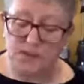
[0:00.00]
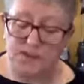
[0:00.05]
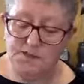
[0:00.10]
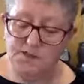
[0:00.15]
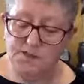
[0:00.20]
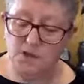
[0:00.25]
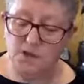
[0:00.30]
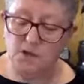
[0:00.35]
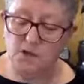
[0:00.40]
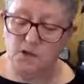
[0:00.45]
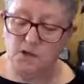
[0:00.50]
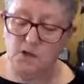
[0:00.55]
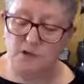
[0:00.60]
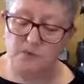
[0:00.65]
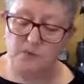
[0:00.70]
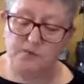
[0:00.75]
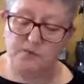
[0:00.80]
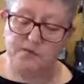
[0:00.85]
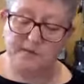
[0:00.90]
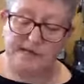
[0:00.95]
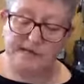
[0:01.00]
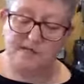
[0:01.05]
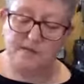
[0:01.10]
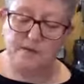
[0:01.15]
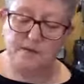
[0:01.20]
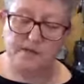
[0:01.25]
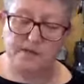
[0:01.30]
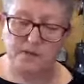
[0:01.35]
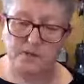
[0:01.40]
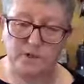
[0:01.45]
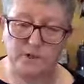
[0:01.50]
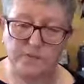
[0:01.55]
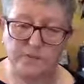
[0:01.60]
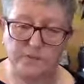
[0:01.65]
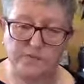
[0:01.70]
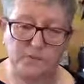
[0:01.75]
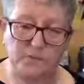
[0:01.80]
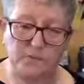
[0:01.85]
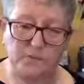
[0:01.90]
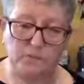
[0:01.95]
So that's my job
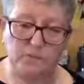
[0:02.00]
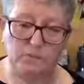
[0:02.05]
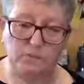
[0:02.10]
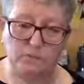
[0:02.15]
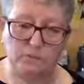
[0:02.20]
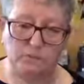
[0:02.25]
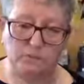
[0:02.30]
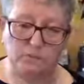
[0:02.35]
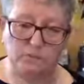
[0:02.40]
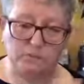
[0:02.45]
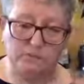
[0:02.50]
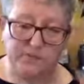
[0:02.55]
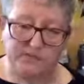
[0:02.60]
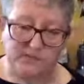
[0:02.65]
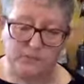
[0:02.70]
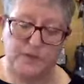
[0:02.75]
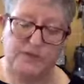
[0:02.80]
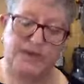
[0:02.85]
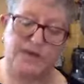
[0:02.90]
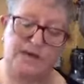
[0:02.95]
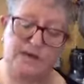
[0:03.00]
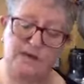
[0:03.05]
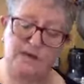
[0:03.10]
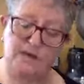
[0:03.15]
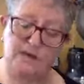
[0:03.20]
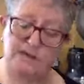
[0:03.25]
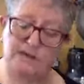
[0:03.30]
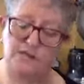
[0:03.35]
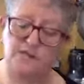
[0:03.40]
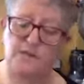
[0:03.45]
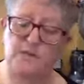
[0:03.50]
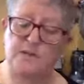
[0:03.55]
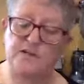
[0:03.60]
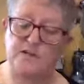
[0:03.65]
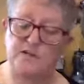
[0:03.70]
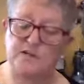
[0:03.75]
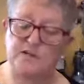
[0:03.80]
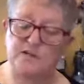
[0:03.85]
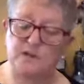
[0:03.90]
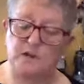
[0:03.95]
for this weekend, is to
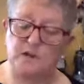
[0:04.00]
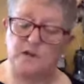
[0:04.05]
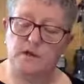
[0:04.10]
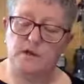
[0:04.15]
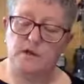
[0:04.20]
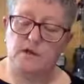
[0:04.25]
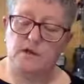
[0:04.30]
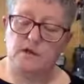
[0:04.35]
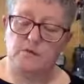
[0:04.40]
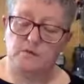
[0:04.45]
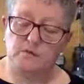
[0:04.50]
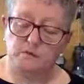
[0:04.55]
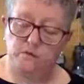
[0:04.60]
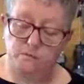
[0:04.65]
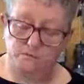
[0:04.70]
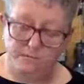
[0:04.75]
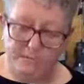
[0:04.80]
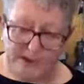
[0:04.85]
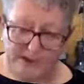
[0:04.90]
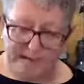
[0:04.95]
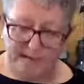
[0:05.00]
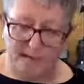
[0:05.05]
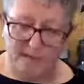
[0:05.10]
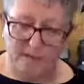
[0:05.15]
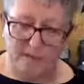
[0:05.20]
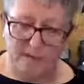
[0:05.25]
actually make